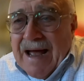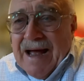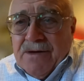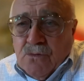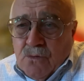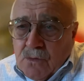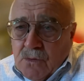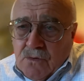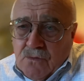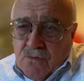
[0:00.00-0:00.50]

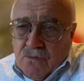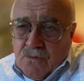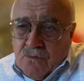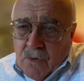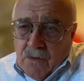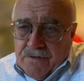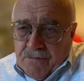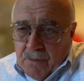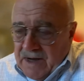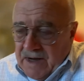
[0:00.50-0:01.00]
annual
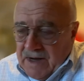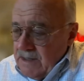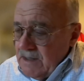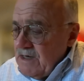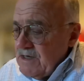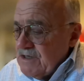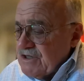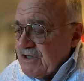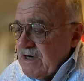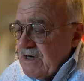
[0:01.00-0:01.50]
growth rate
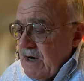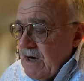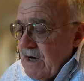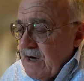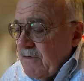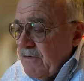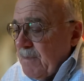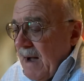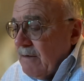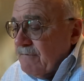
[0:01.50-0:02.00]
each year of
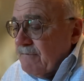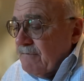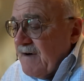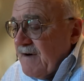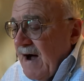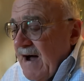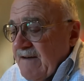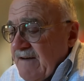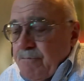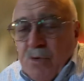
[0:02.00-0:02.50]
about
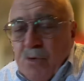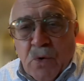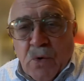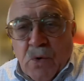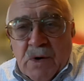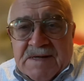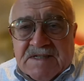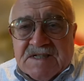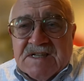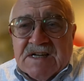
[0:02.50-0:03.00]

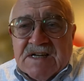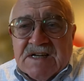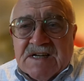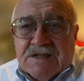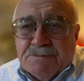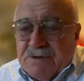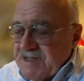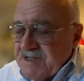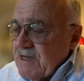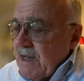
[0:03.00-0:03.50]

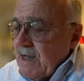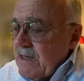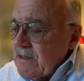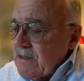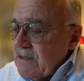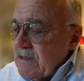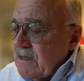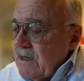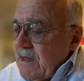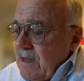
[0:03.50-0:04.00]
5.6%.
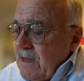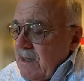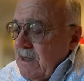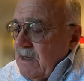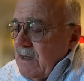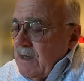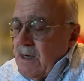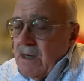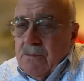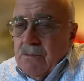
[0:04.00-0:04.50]

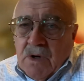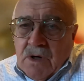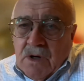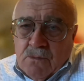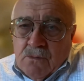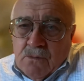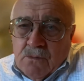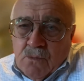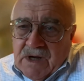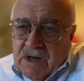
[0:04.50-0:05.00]
And when
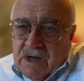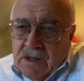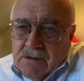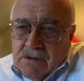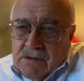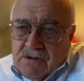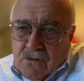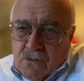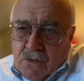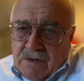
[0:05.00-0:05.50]
we
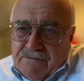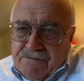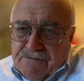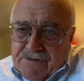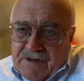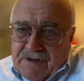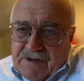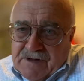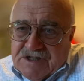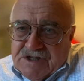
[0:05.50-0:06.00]
do
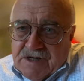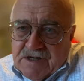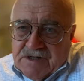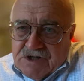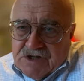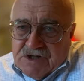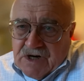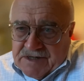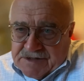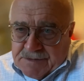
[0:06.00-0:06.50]
inflation
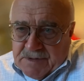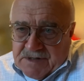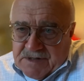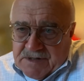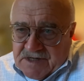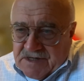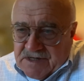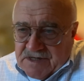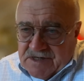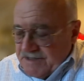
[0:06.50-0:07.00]

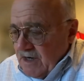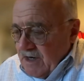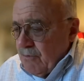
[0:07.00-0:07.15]
adjustments, it's a